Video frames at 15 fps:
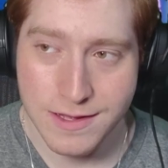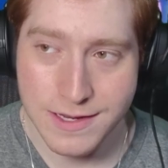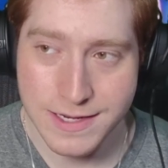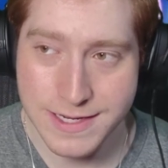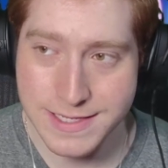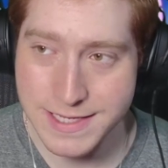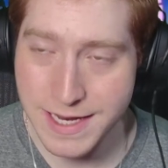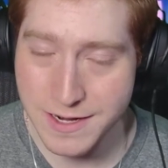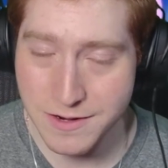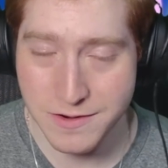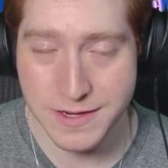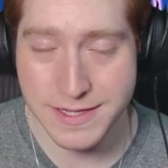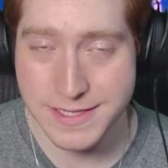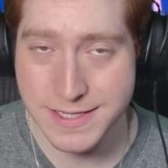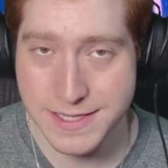Nintendo
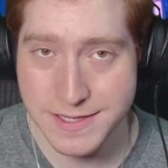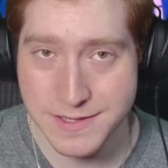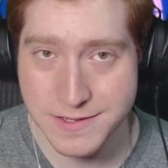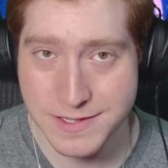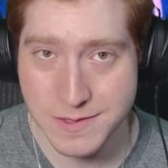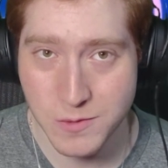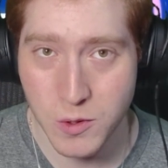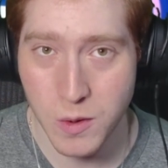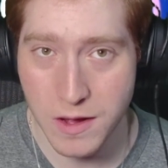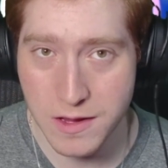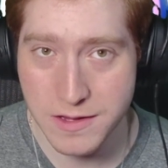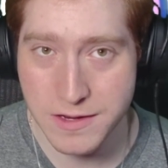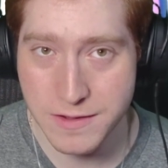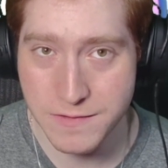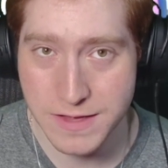needs to do some
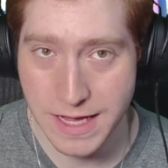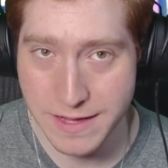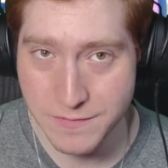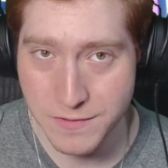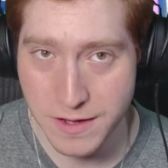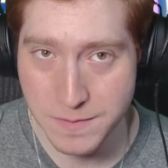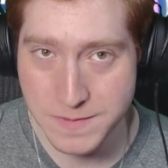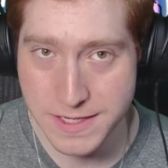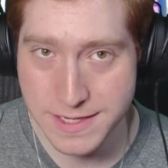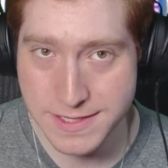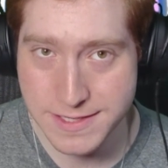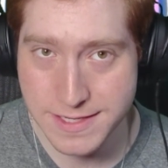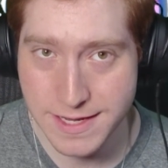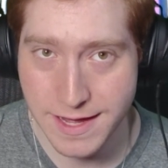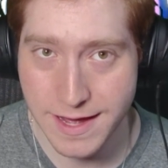quality of life
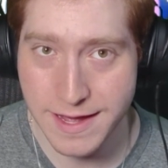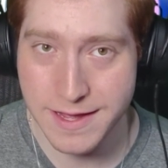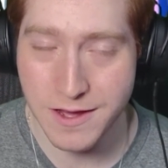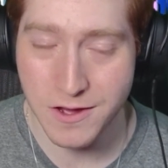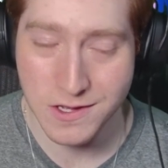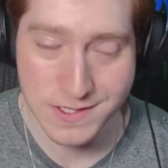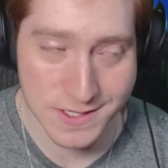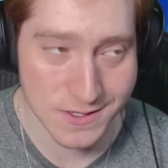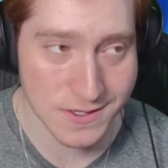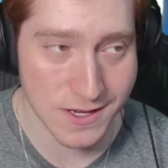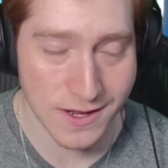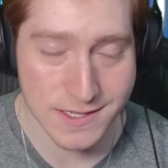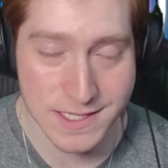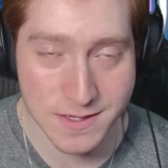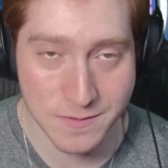updates. I also
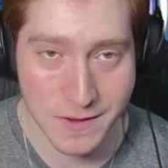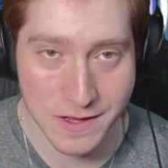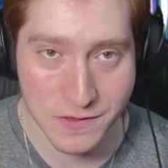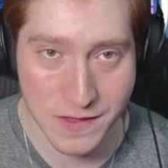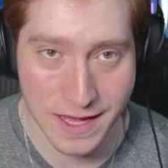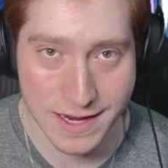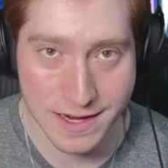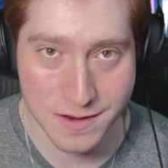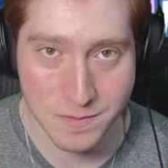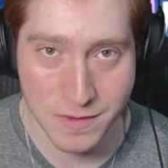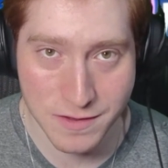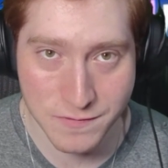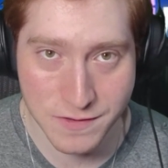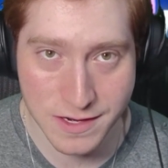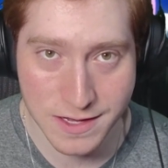talked about that in my
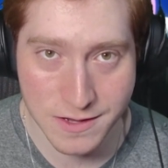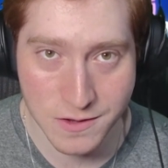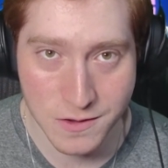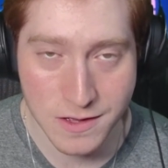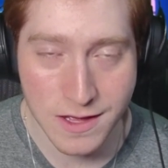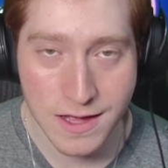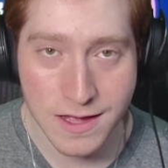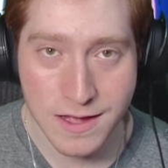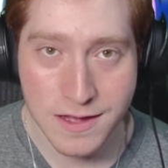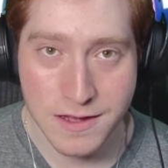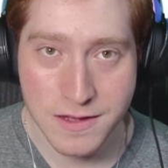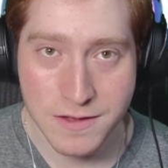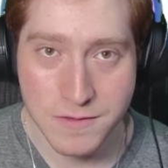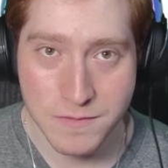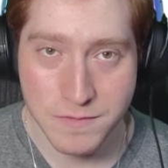video,
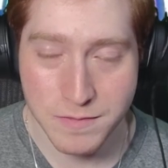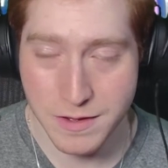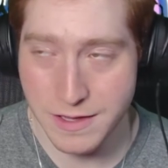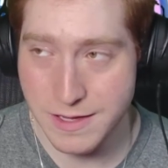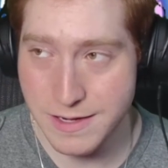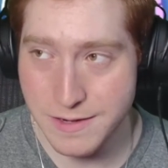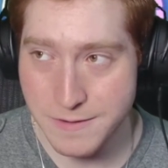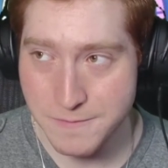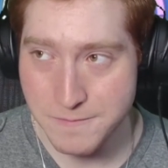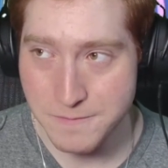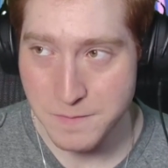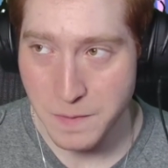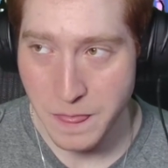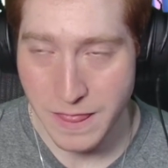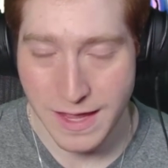but
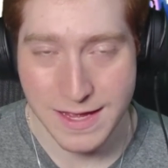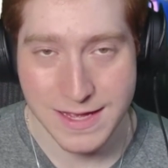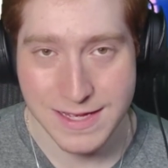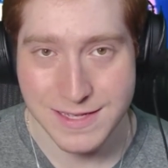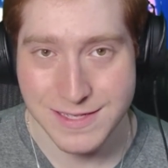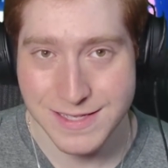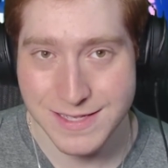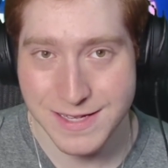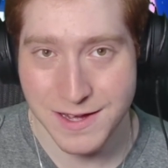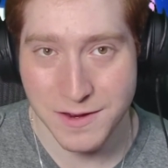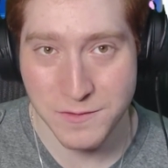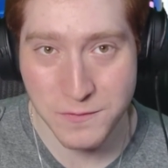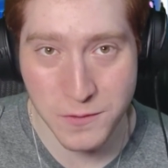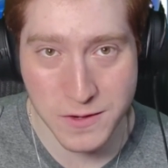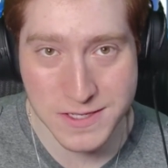
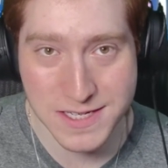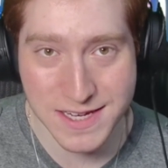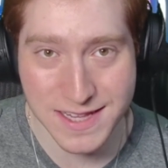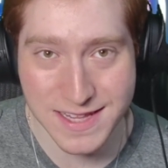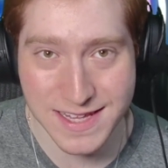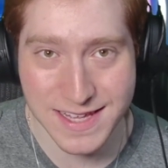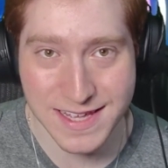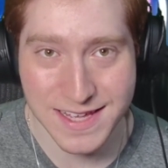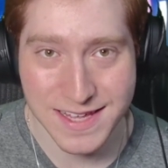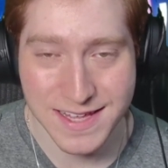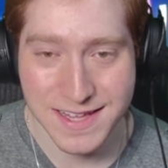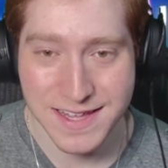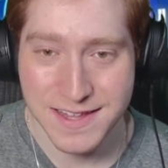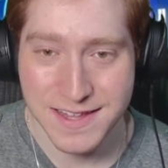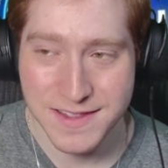unfortunately,
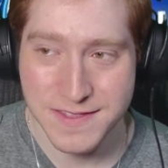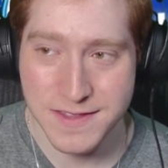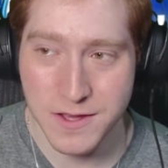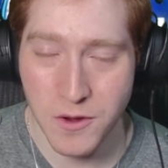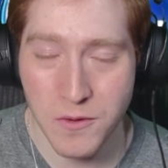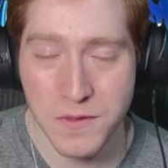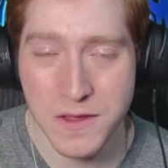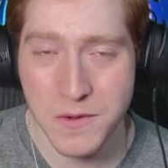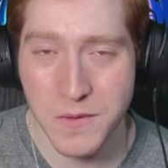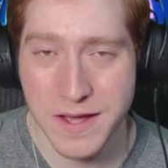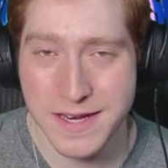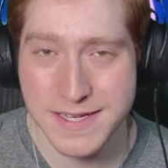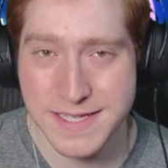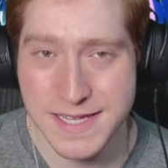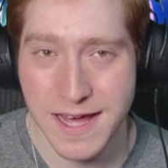the only way
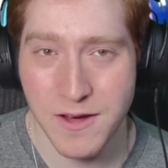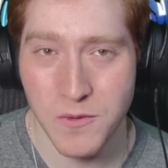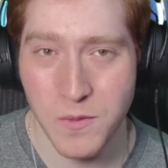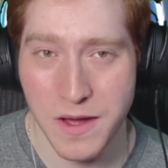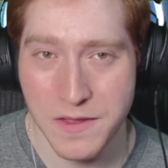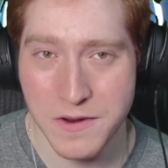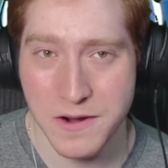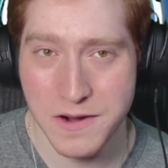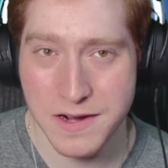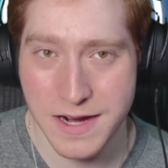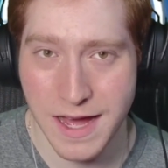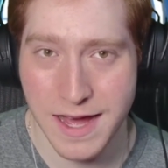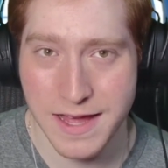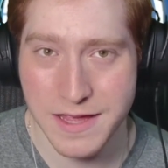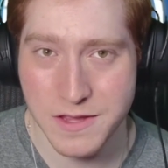to tell whether or
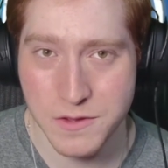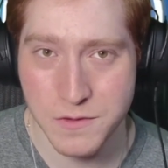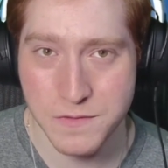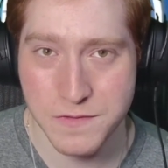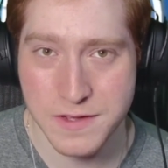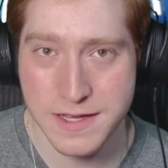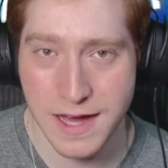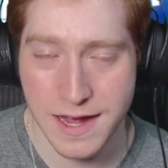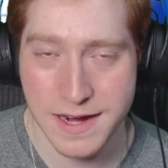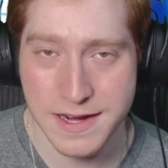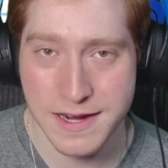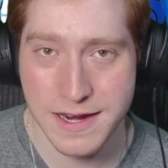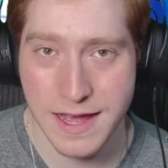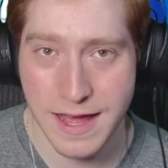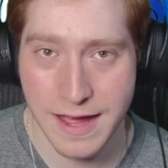not you've
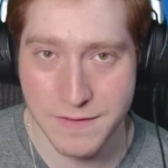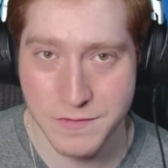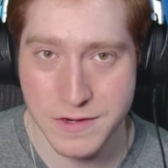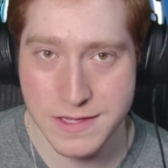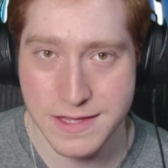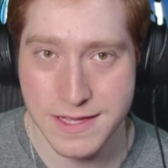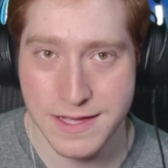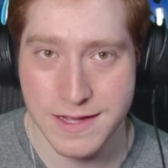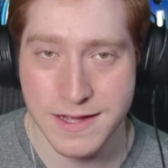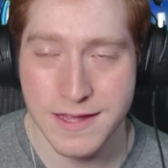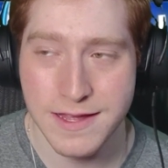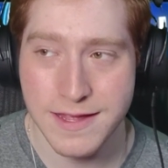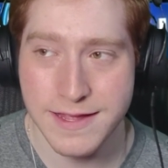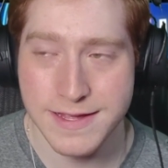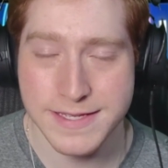gotten everything
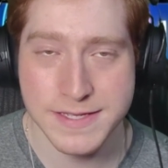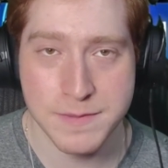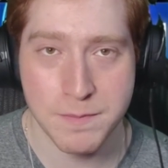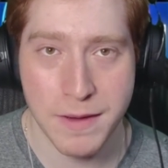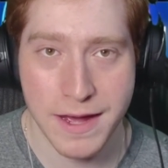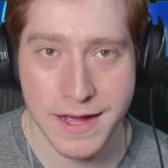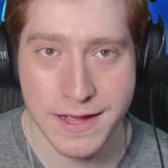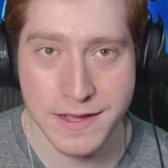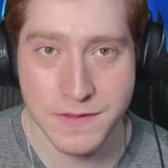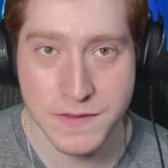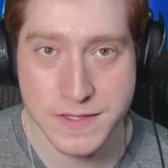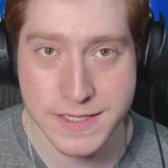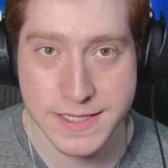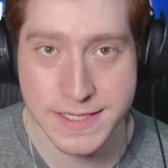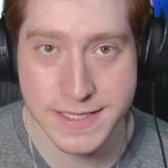is by the
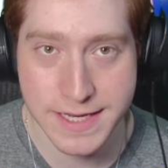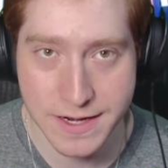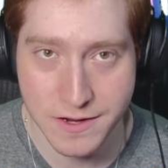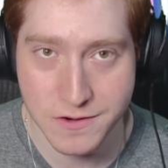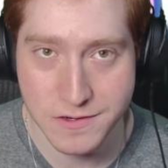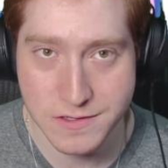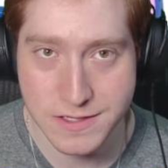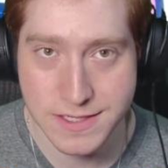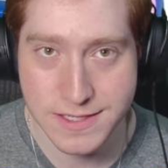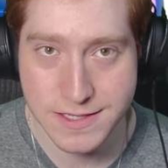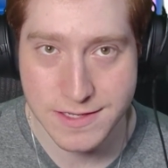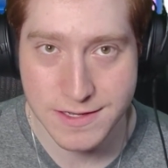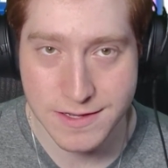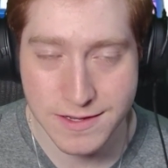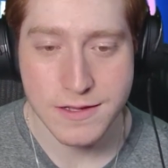stickers.
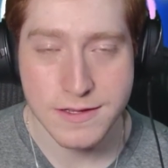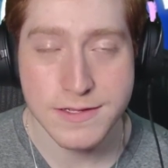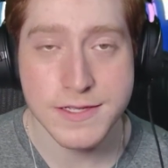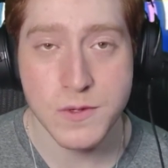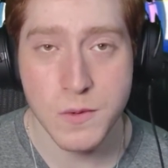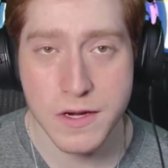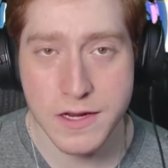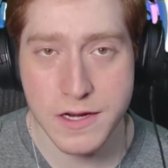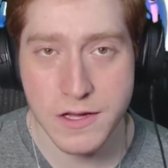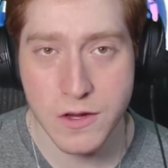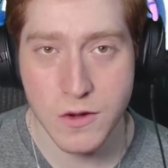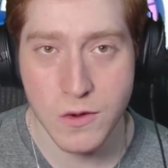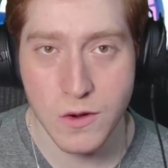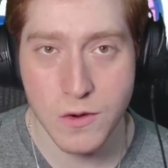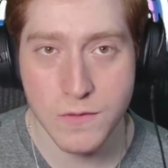So we're going to
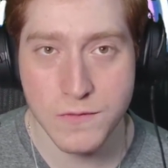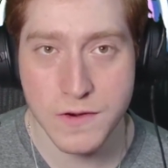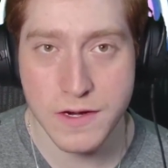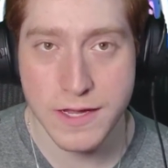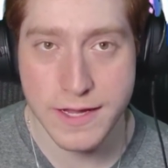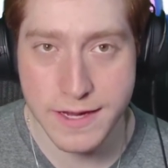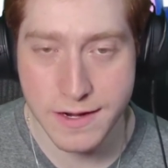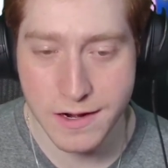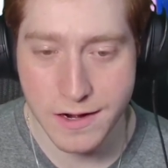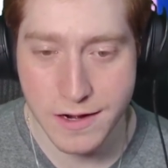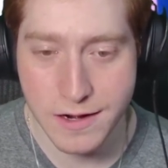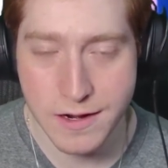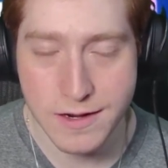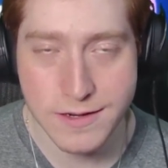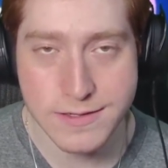go over
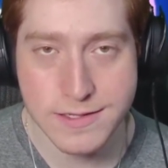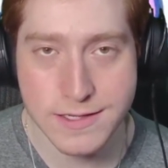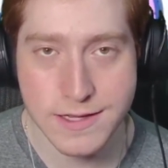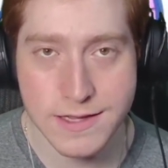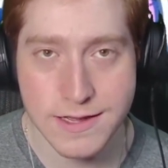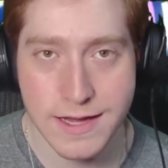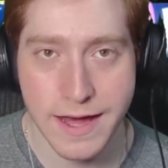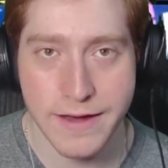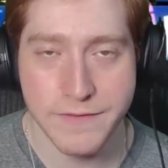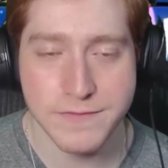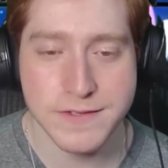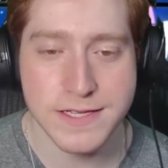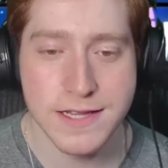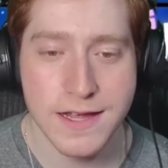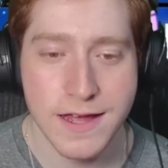here to the
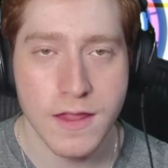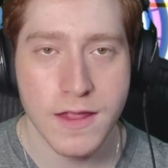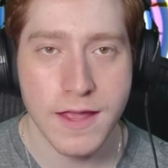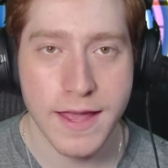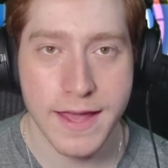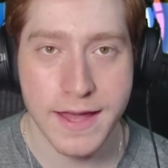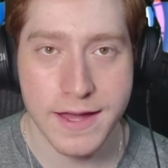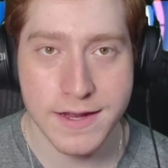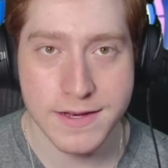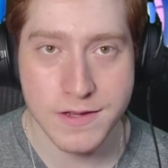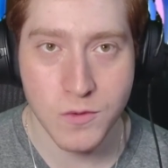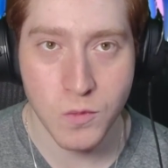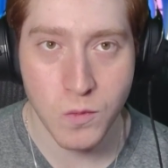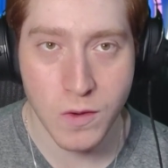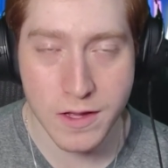left, and
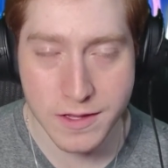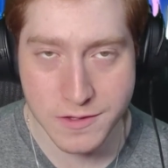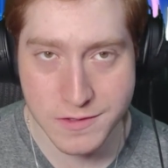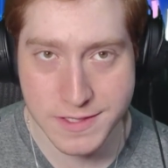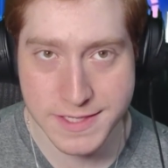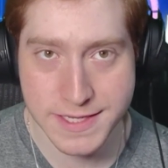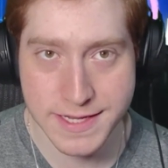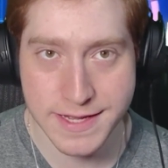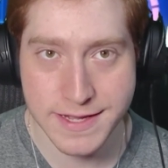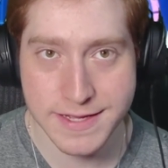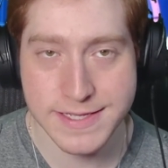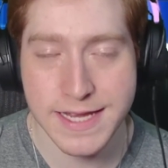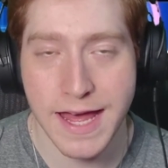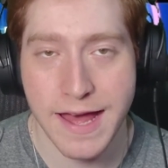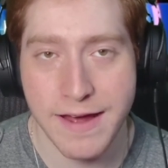what you'll see
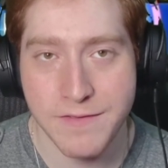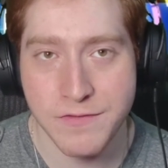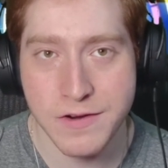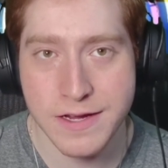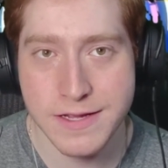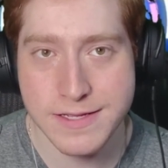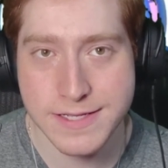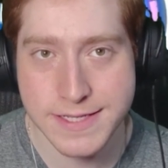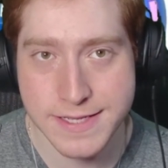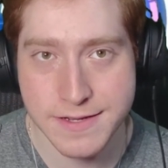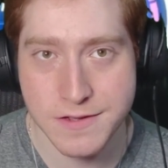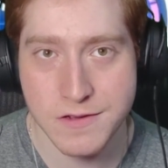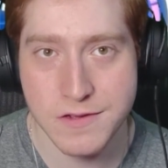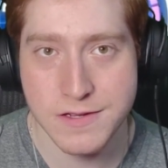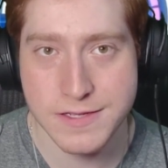is every
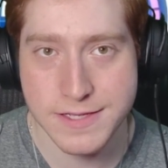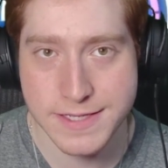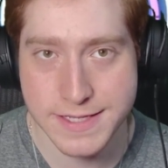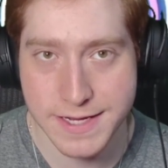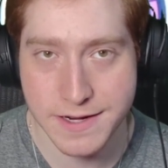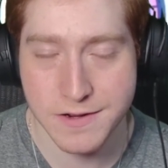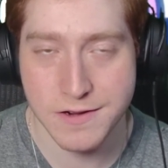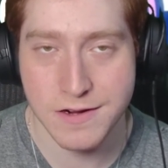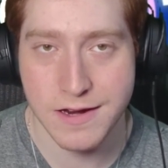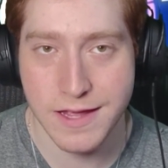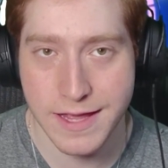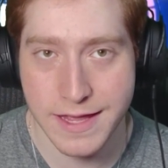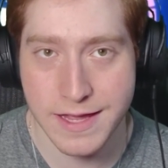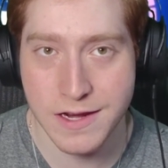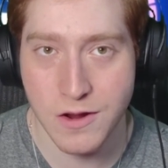single sticker
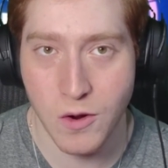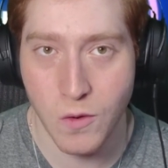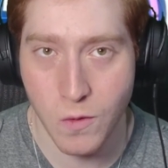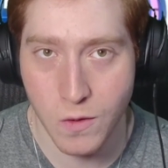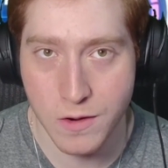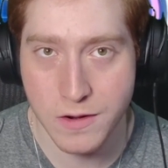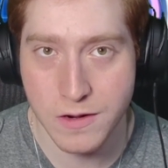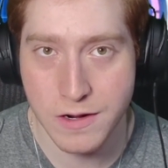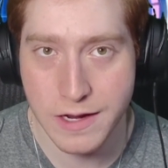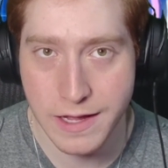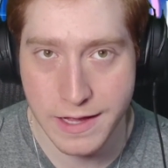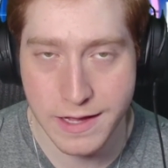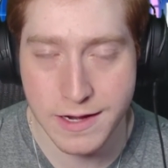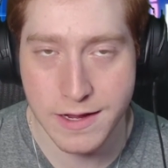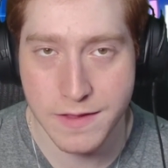in order
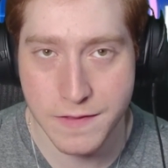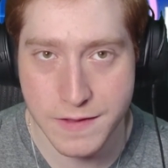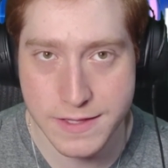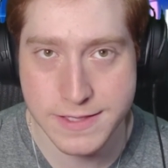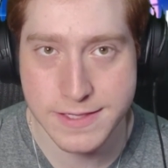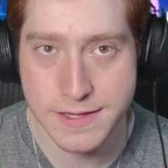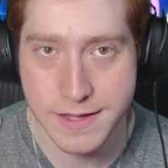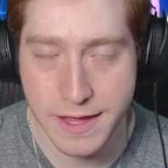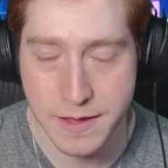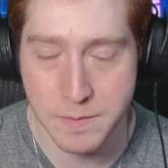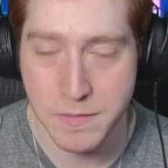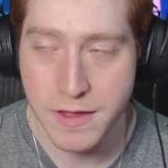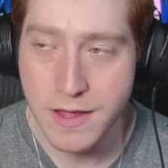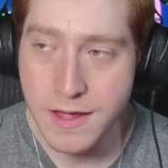in this game.